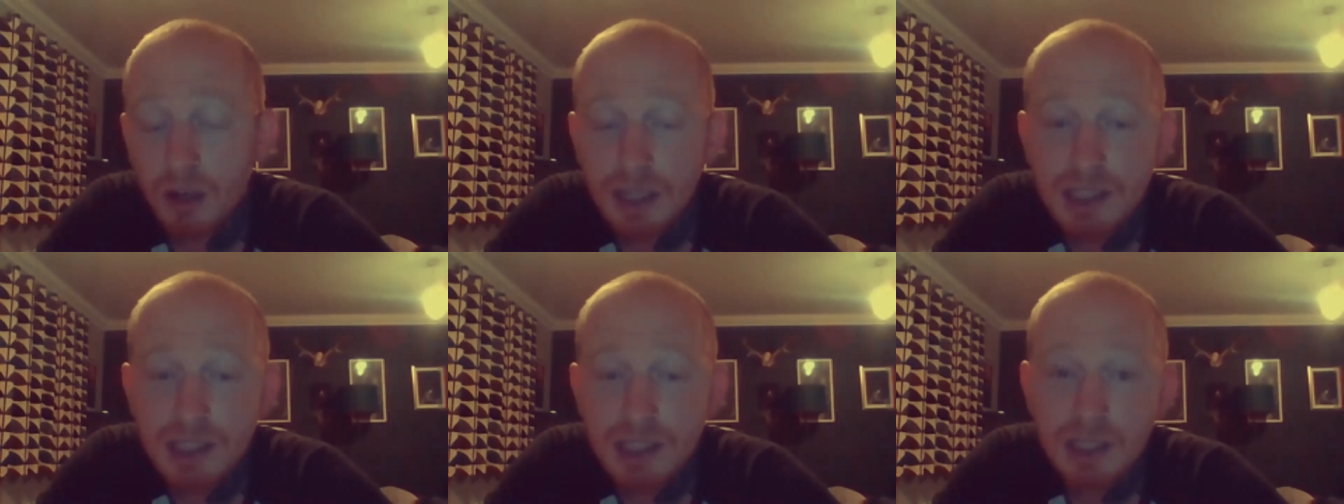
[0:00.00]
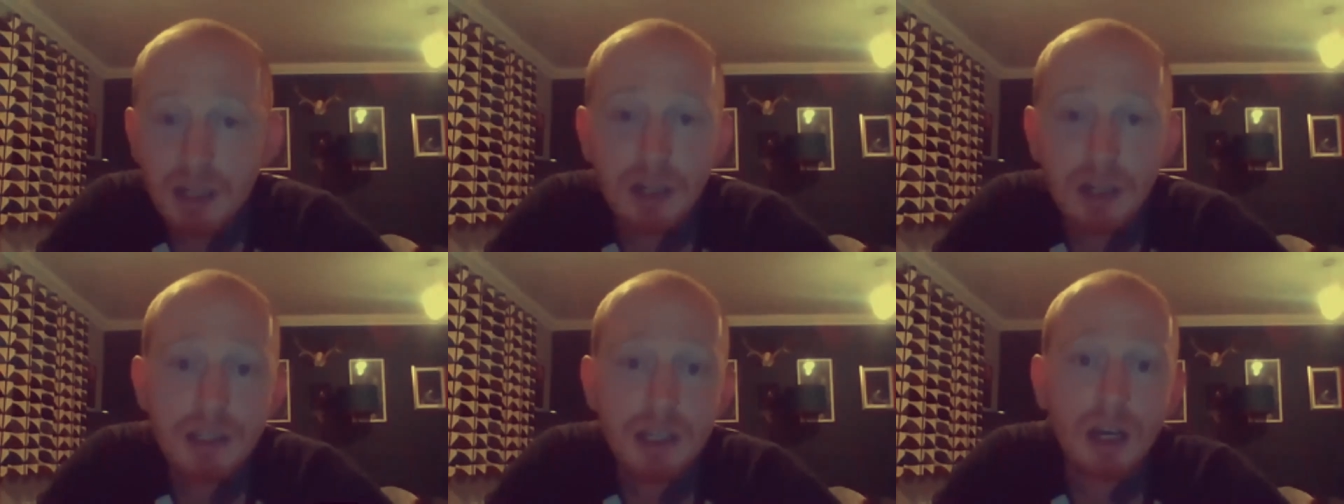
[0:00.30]

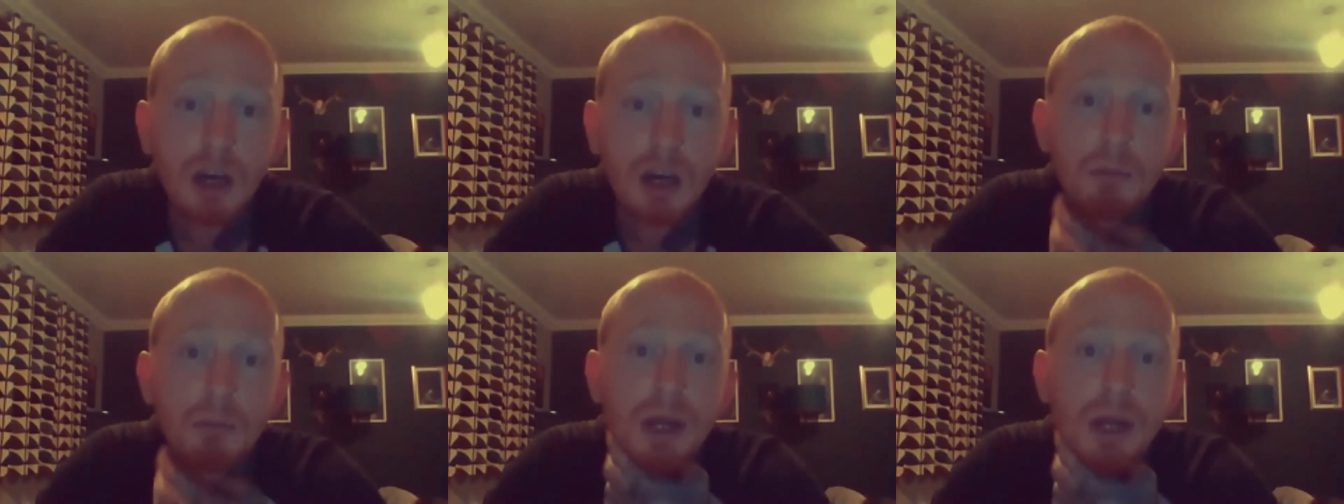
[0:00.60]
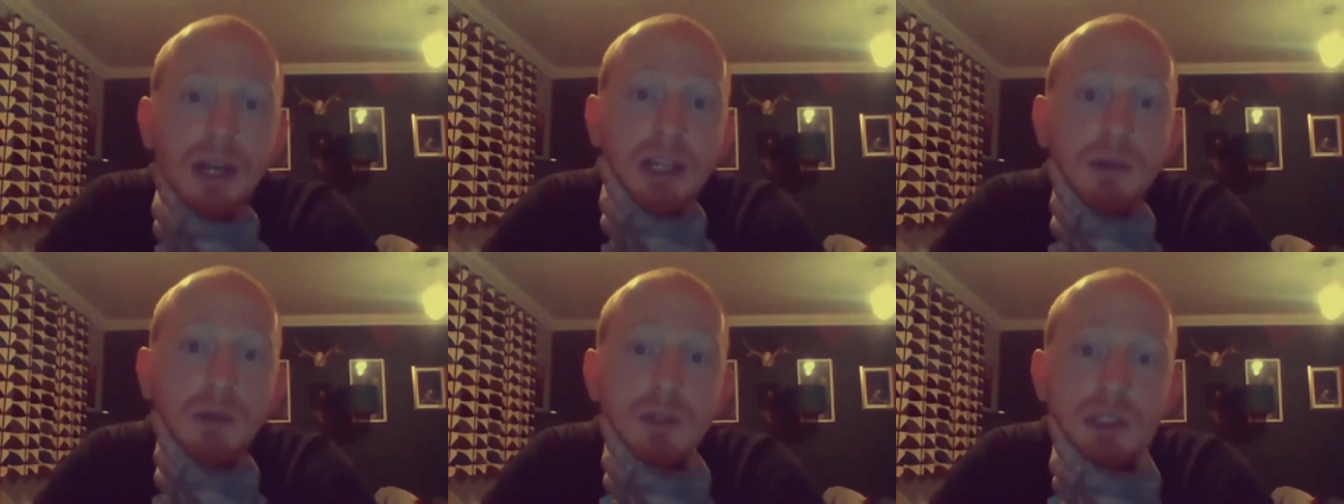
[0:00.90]
turned up
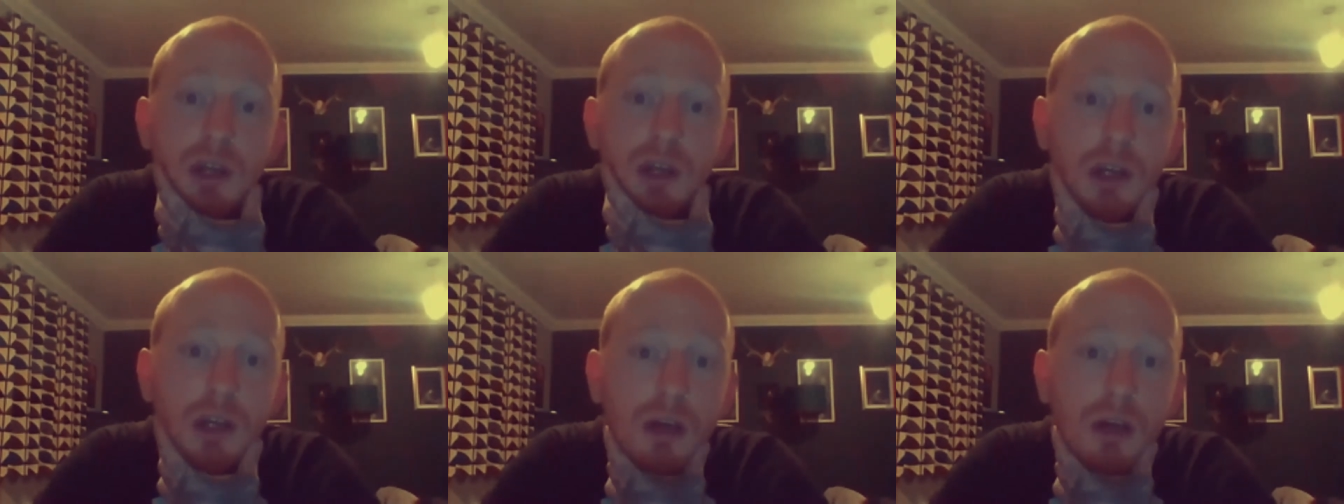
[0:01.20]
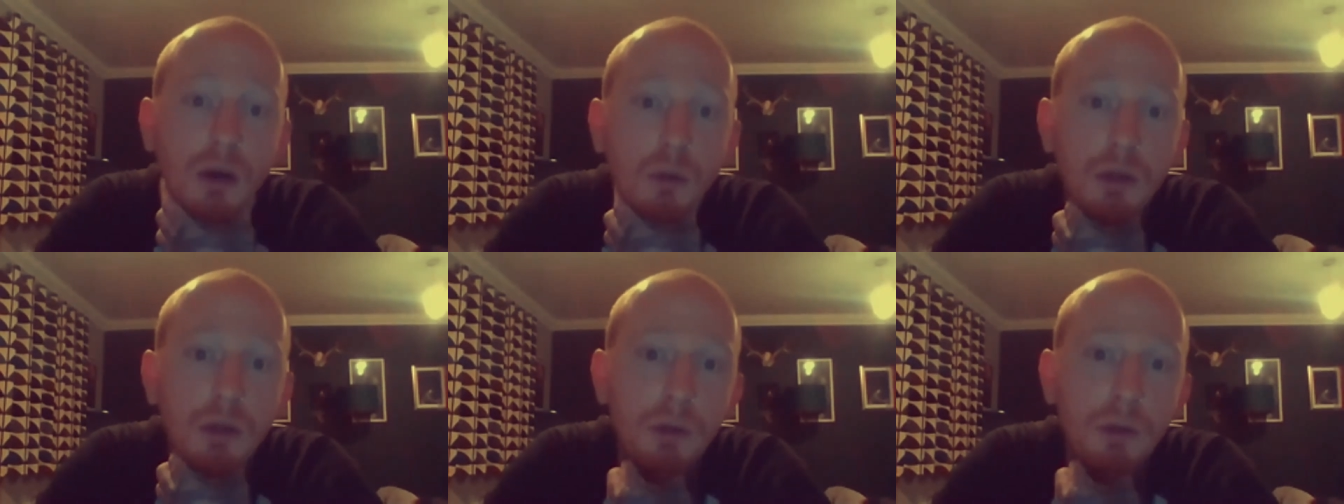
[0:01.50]
and he was like,
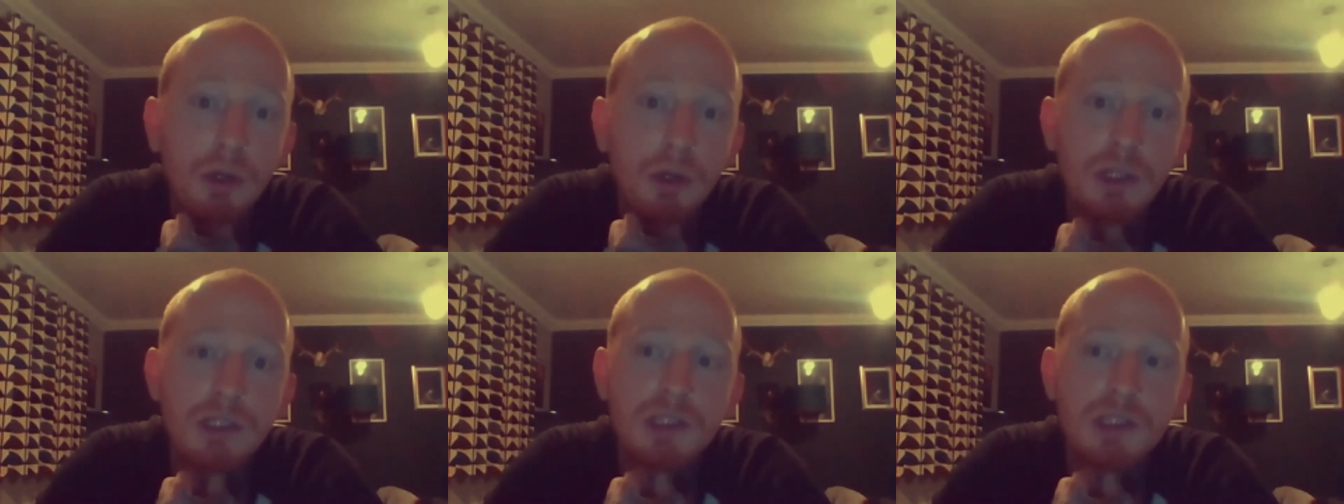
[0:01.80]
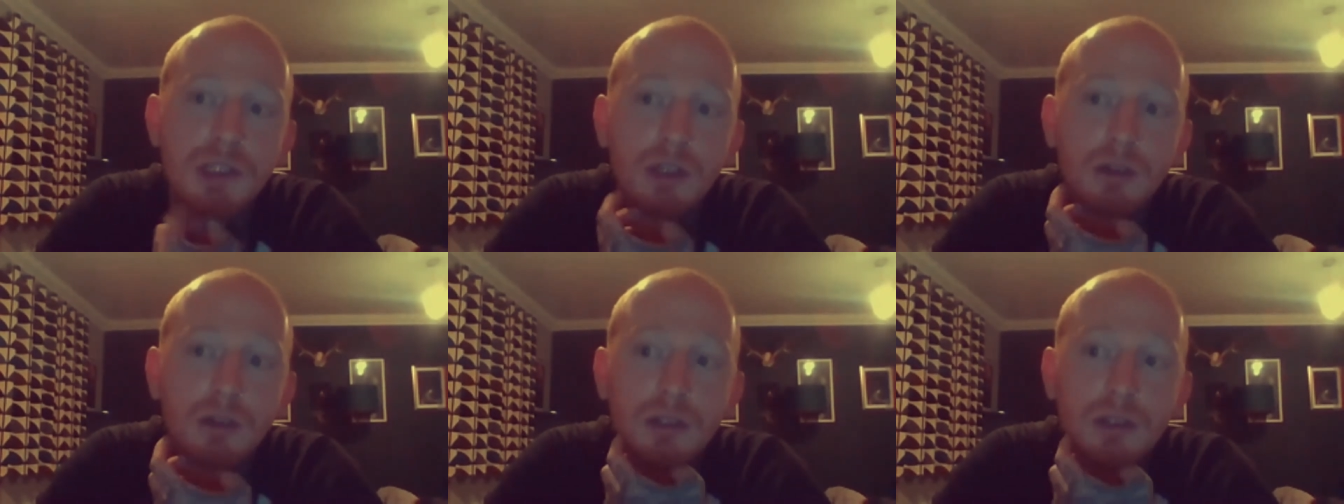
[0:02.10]
I want a bodysuit.